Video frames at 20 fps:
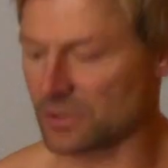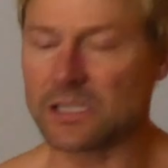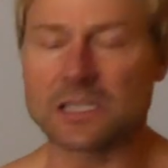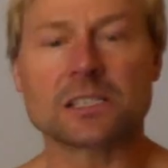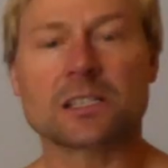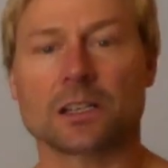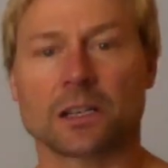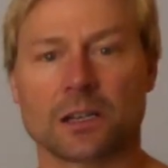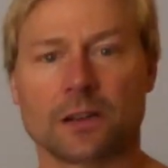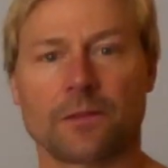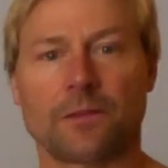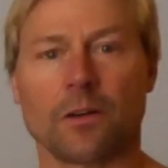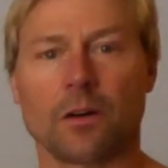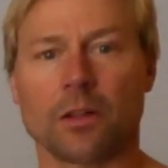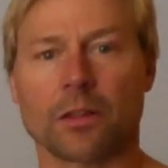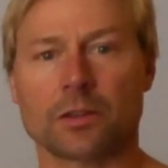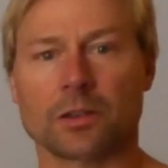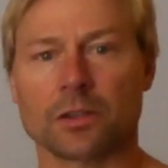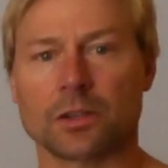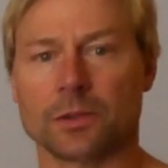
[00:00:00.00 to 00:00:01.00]
knees are gonna
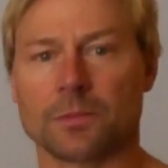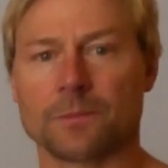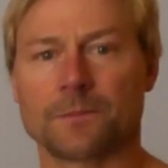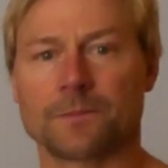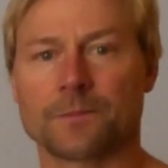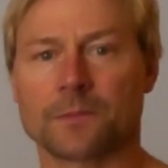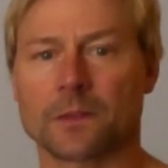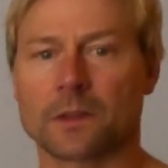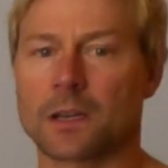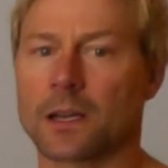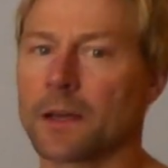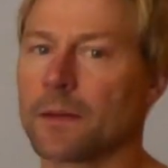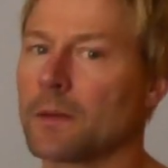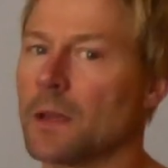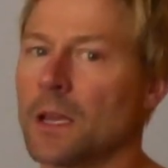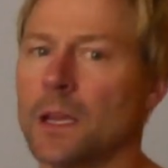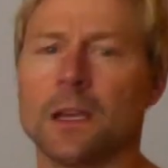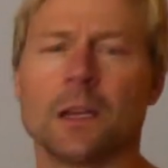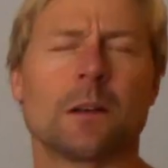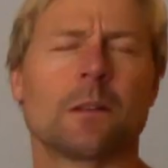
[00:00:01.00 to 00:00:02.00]
fall through, okay?
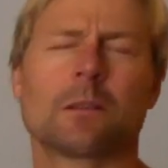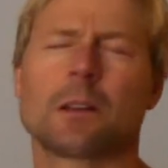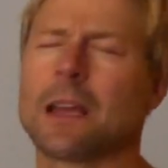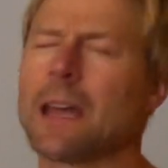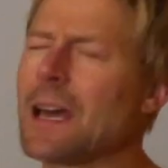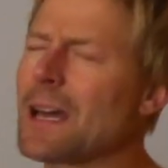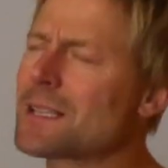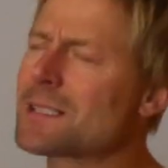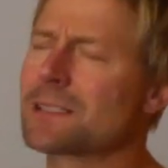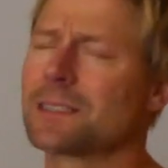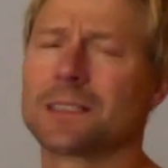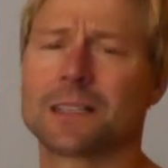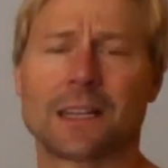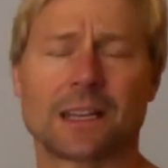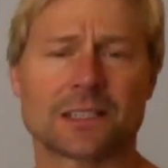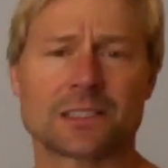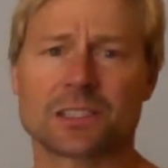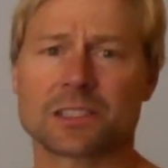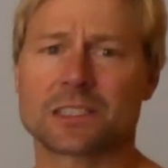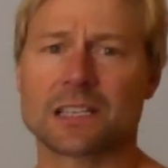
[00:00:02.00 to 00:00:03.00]
Excellent
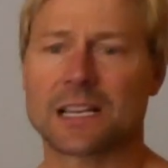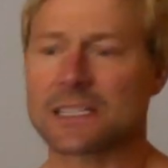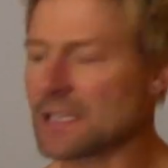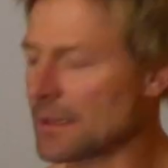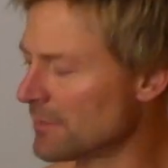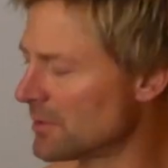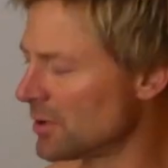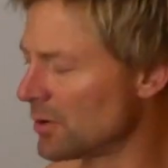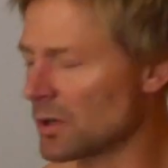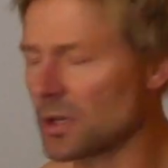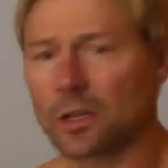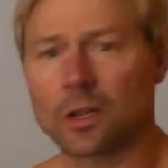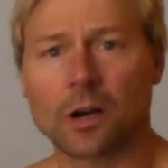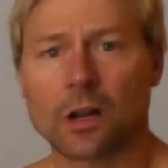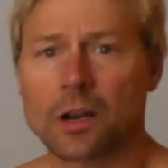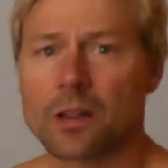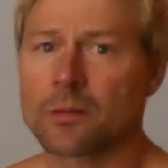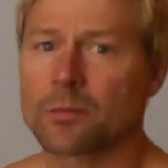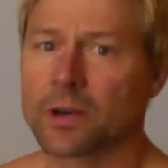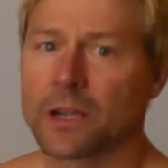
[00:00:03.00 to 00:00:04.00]
exercise. I'm doing a
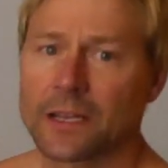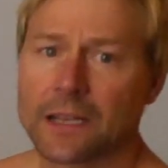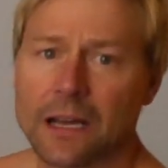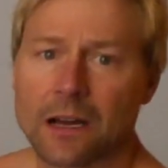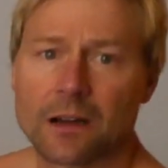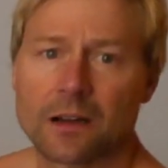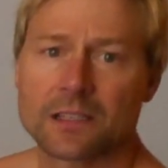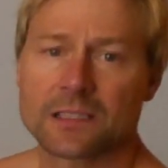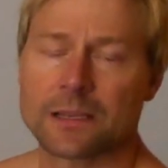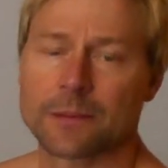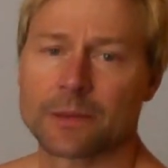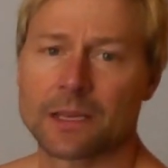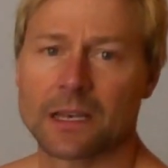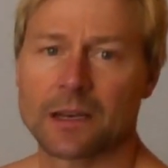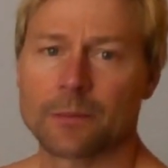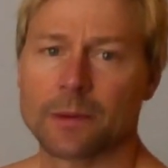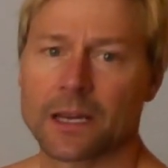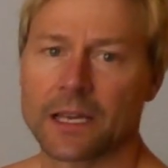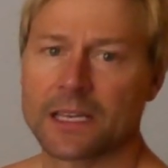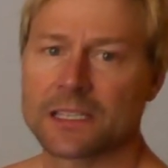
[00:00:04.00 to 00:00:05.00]
lot of them right now because I'm
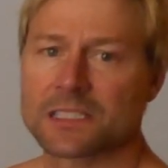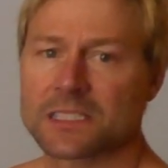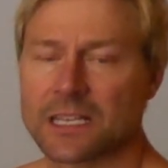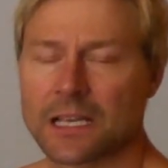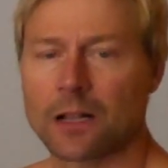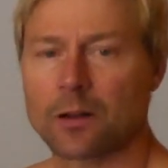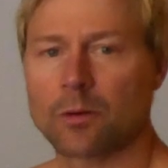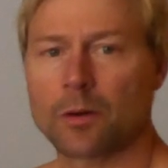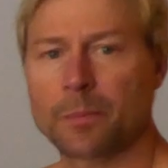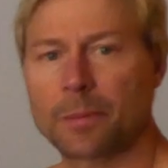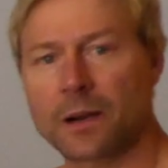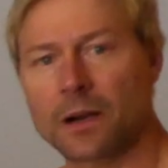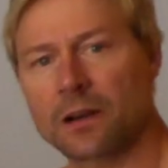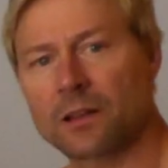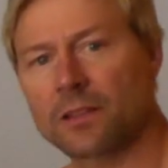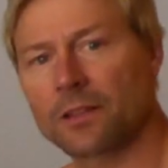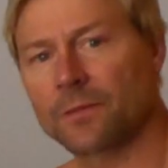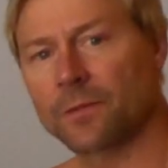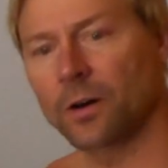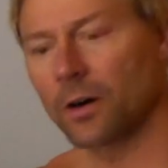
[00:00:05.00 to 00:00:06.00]
getting my ACL repaired
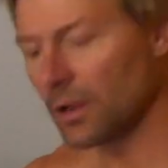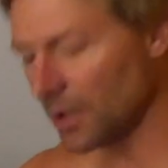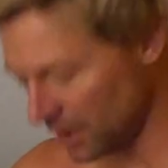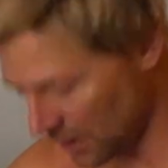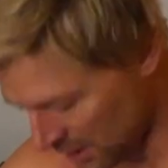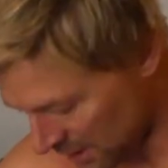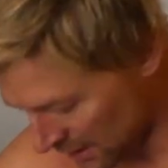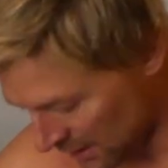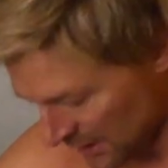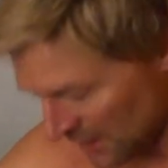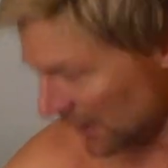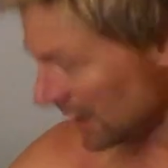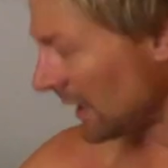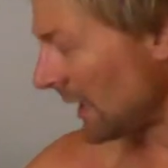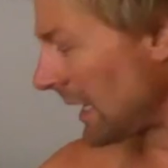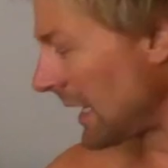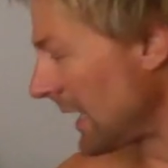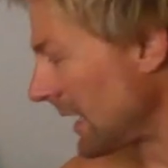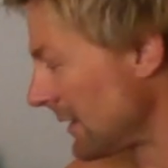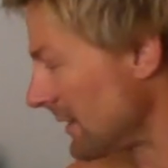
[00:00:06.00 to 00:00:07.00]
in the fall,
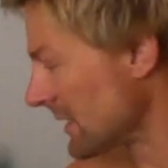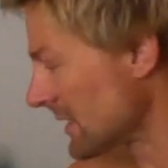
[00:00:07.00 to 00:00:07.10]
and